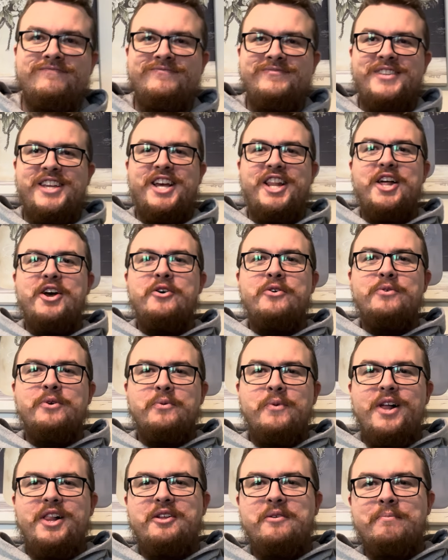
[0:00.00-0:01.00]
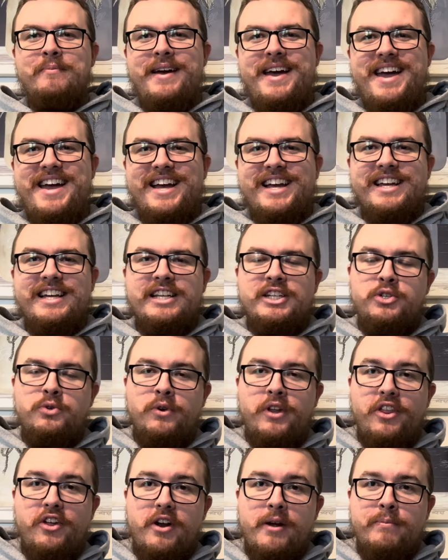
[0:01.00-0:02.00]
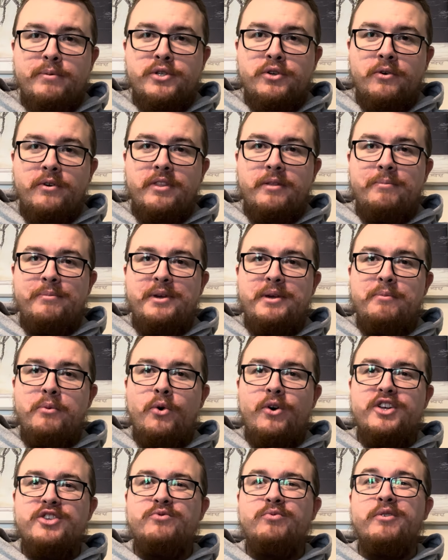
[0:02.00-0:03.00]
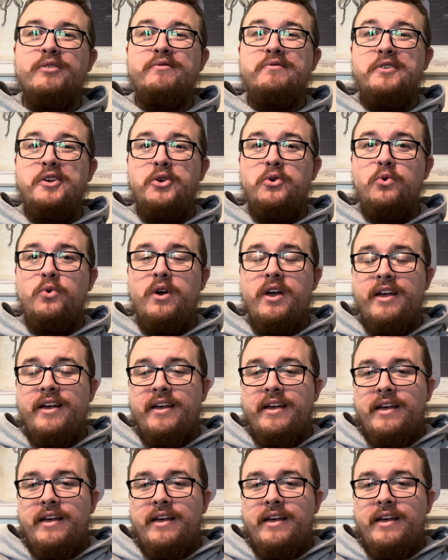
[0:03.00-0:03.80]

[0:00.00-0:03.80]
Hello and welcome back to another episode of the B-Boys Review.